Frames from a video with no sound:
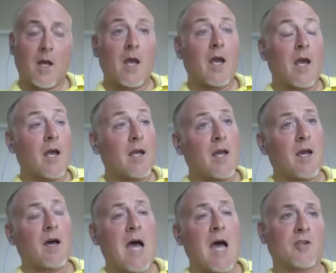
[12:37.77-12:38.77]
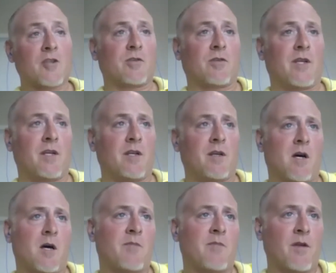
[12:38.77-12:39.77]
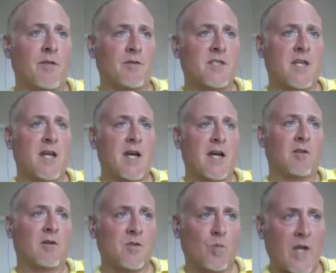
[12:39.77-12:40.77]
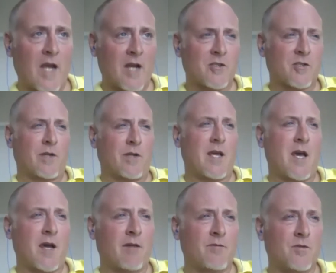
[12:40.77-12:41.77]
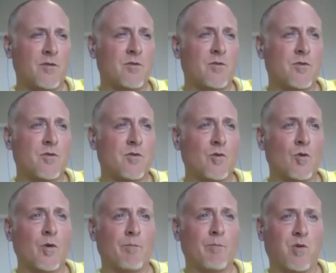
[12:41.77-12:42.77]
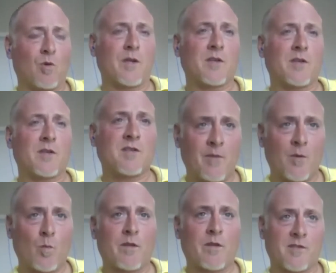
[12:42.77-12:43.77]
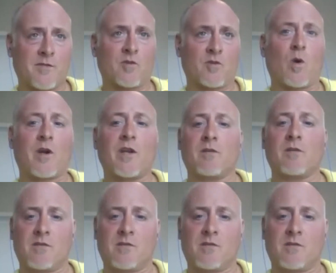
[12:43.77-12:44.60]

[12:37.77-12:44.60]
Yeah, actually, the other day I looked, we actually have 2 employees that have been with us for 20 years.